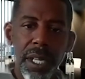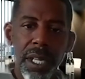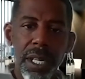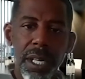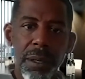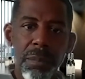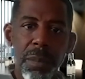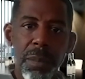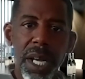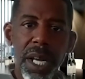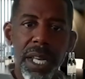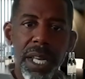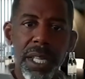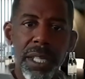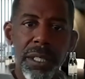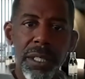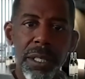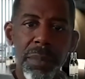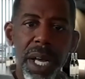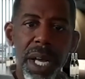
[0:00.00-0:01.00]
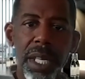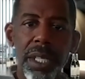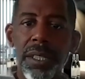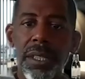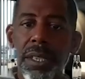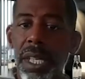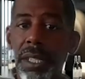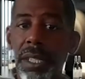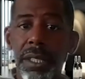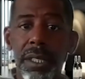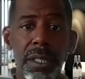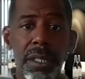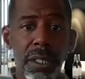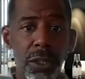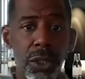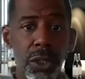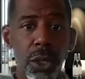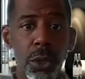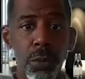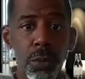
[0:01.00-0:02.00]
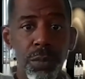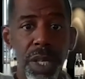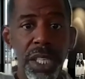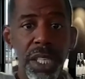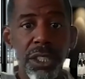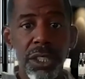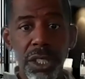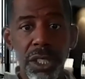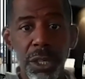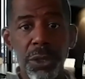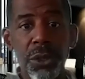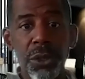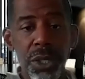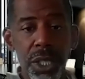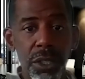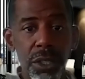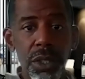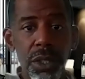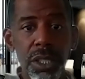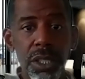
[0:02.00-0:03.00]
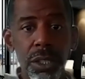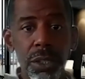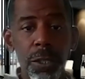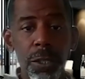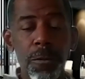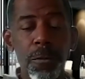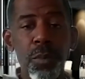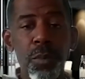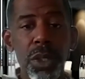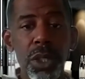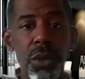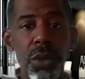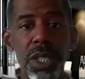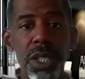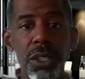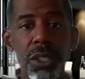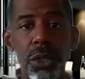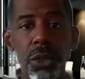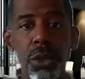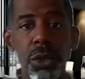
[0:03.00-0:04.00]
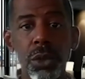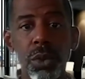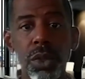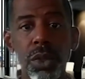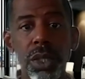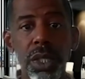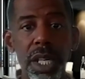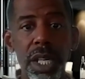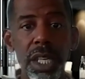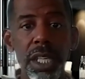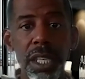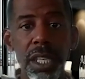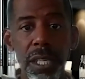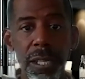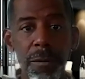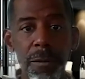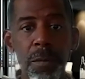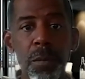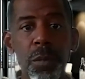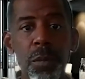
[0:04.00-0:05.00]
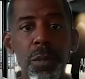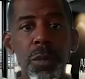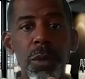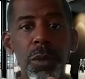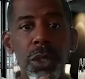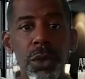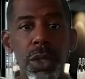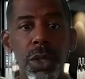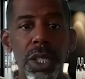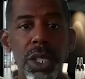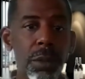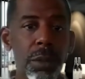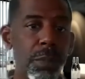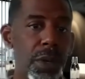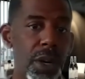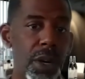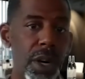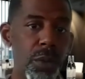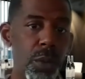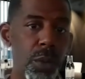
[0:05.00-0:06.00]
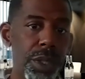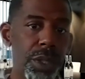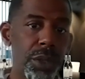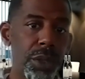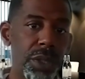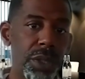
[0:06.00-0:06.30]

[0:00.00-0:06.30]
uh, my pilot's license and so that's another thing you need to do you need to study to get the part